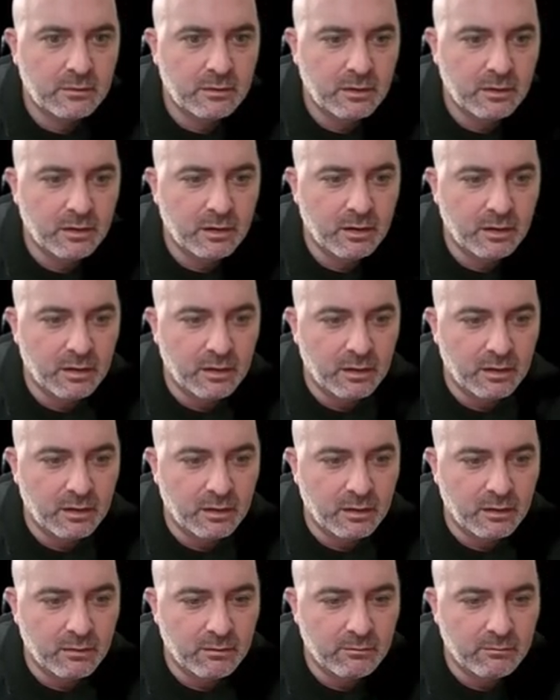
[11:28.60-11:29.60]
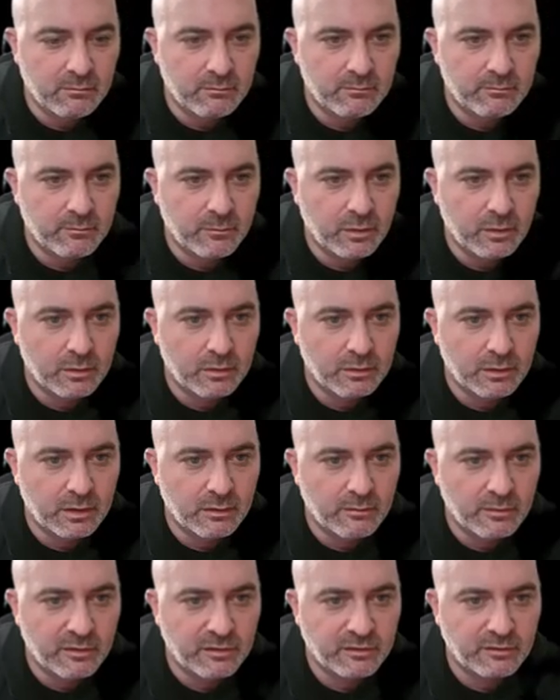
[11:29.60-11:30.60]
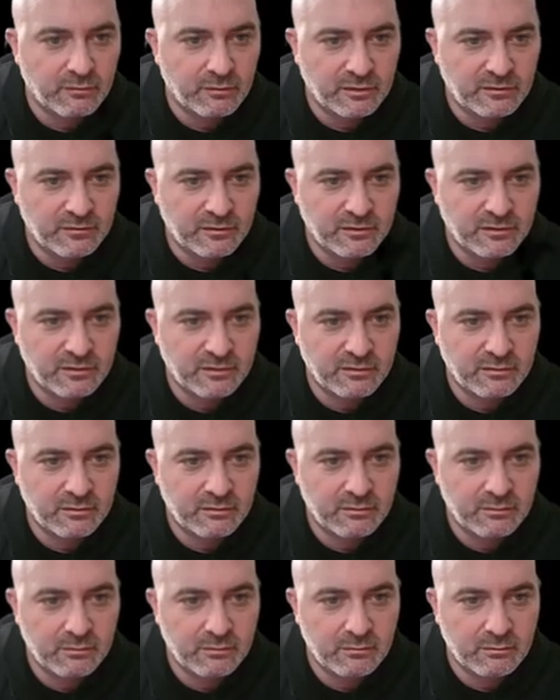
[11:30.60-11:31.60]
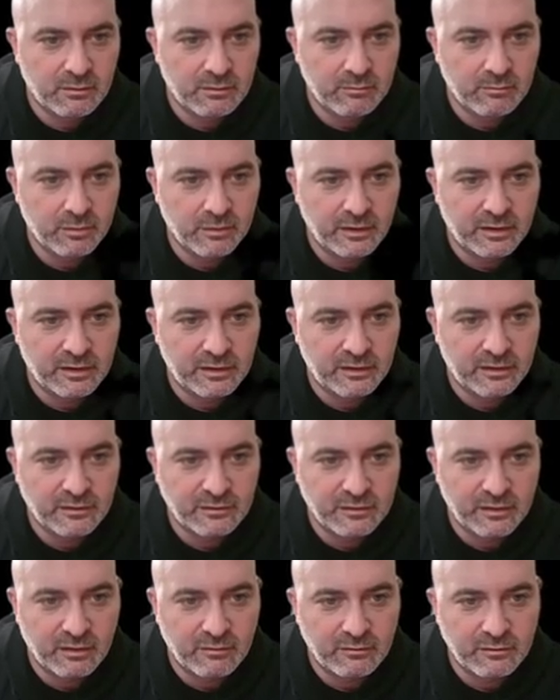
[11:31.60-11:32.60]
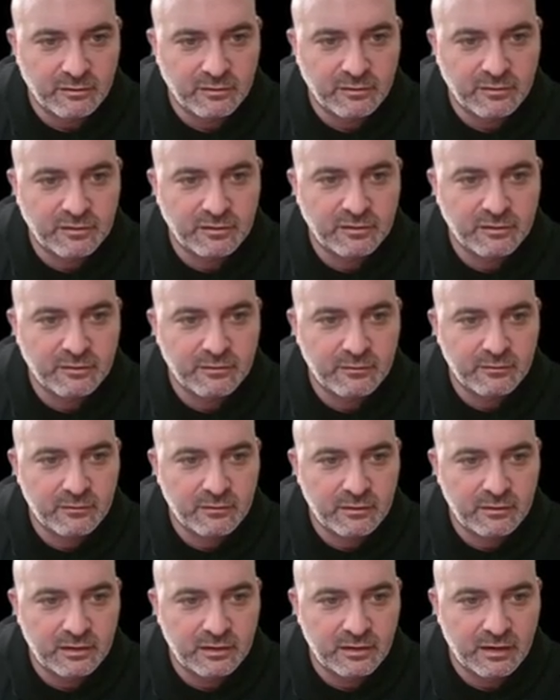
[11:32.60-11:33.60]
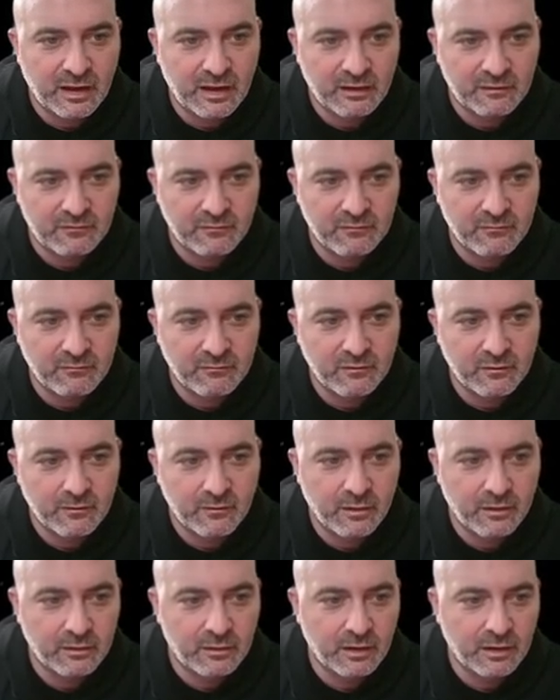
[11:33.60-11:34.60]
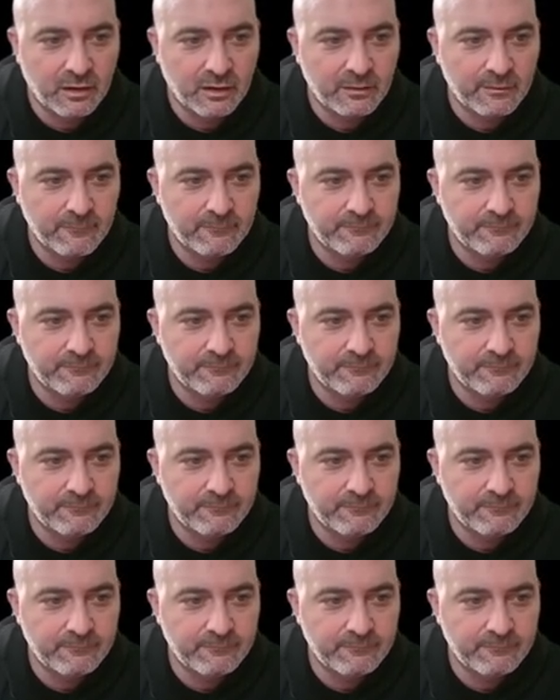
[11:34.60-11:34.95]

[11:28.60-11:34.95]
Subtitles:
hold on, my screen just went blank because I was inactive. Okay.